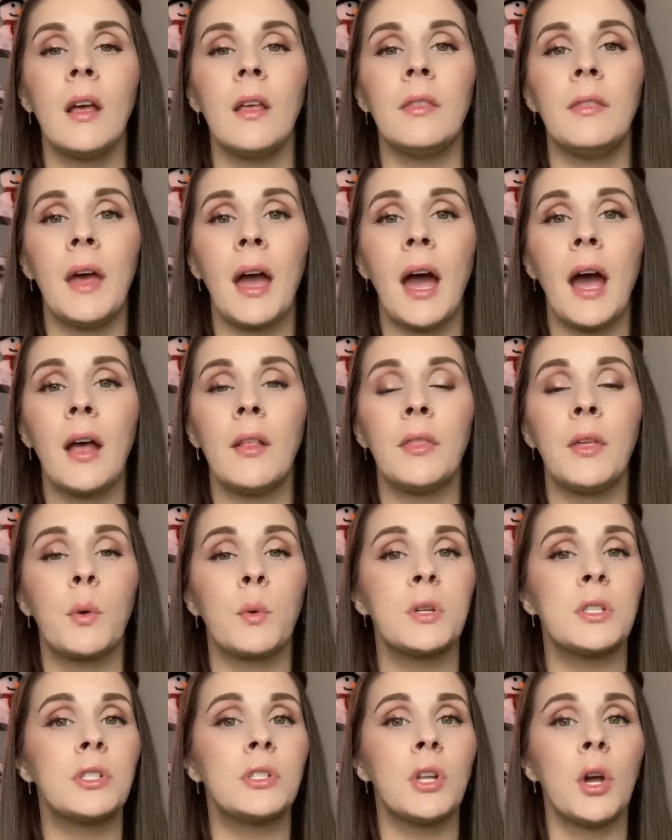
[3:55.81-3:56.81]
that there
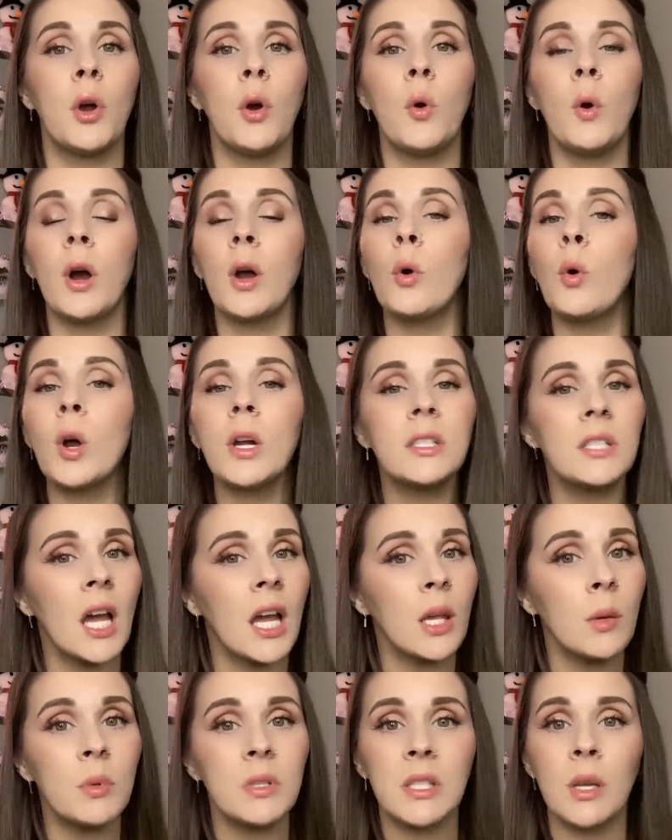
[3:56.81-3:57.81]
was no court
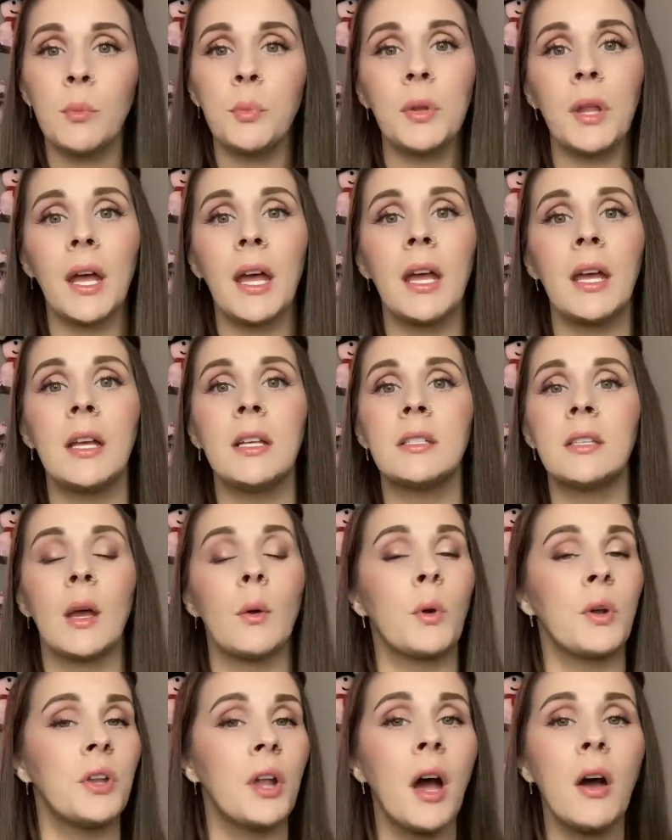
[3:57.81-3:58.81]
documents in place, they
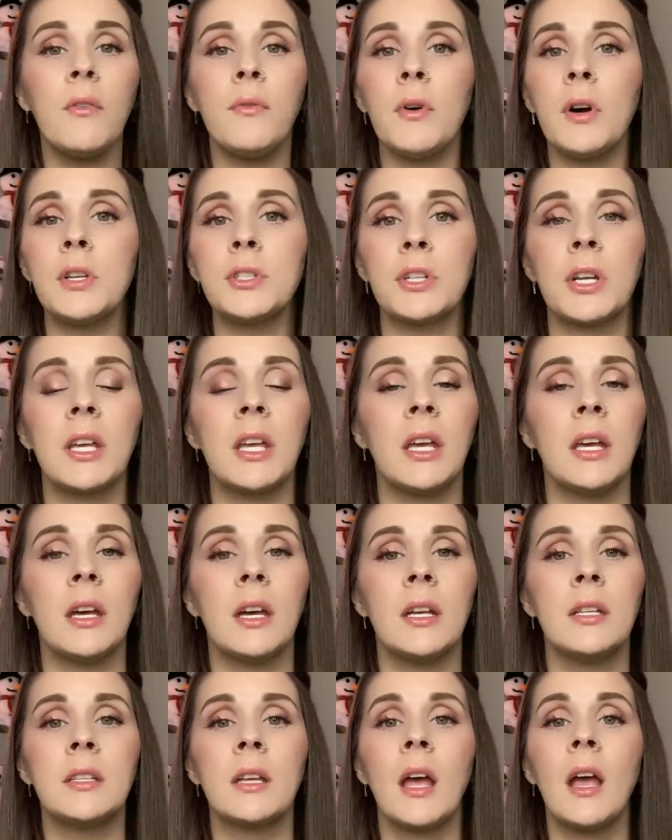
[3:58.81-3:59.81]
were not foster
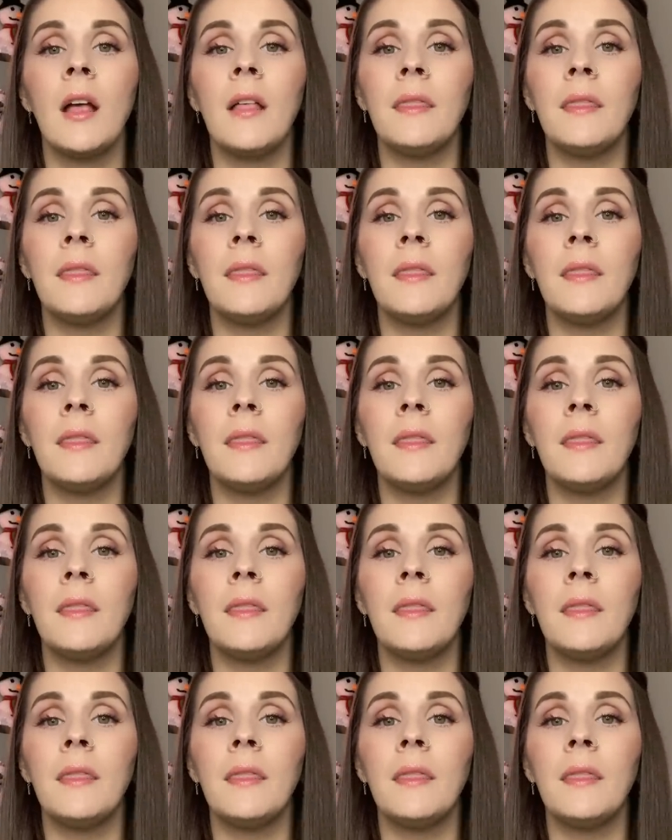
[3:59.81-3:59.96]
kids,